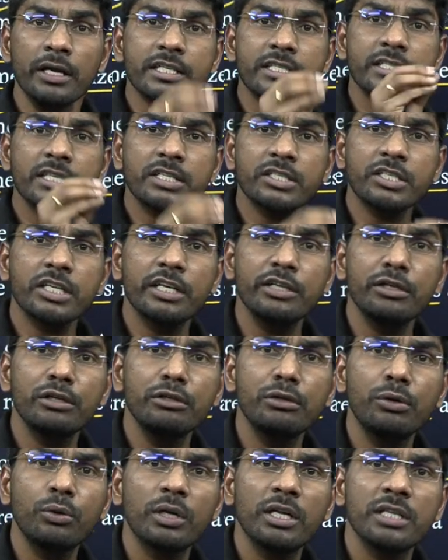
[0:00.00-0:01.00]
Restriction
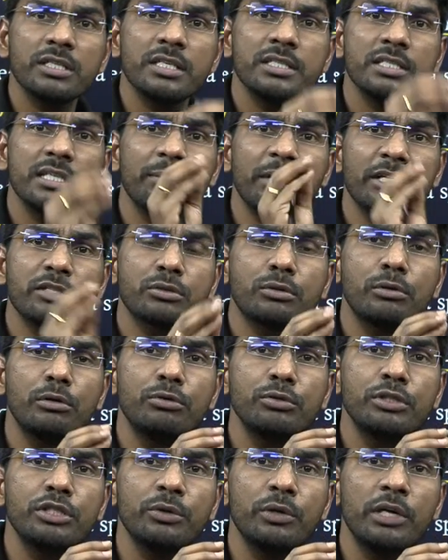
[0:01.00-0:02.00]
endonuclease enzyme
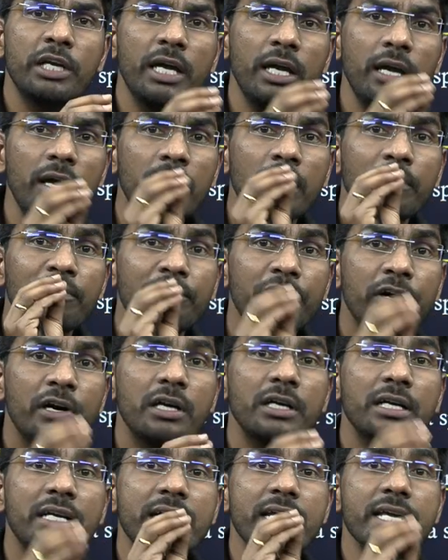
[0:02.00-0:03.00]
exclusively
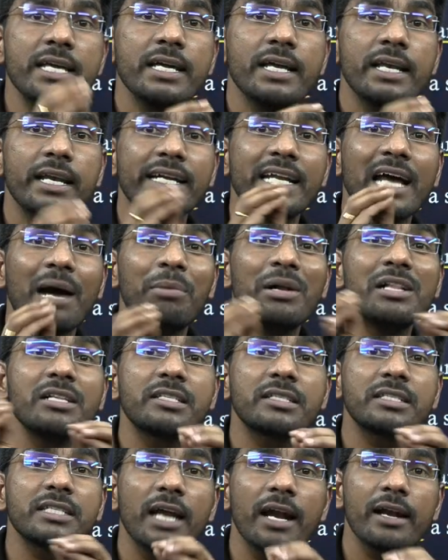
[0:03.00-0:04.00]
for DNA,
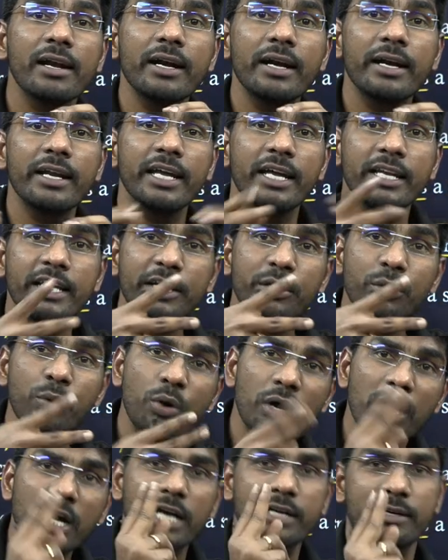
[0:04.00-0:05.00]
double-stranded DNA
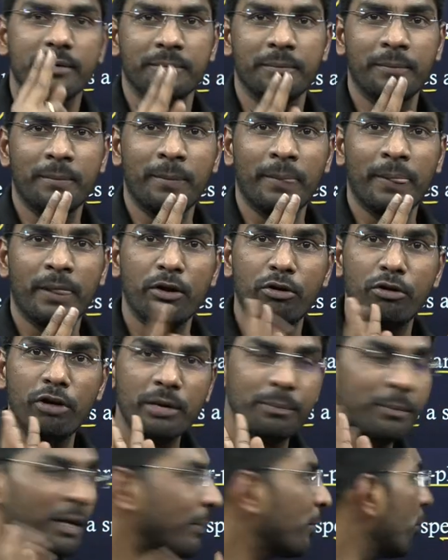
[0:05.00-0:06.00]
to cut. You
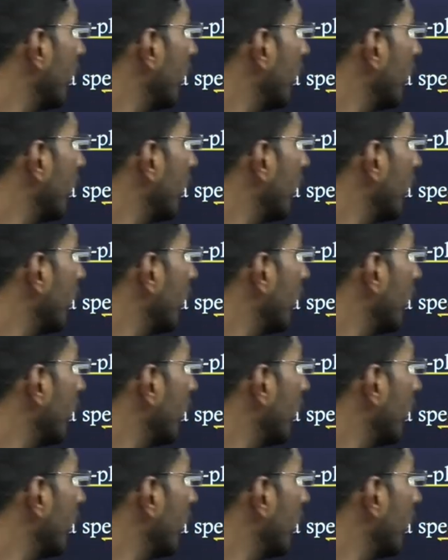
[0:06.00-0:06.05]
got my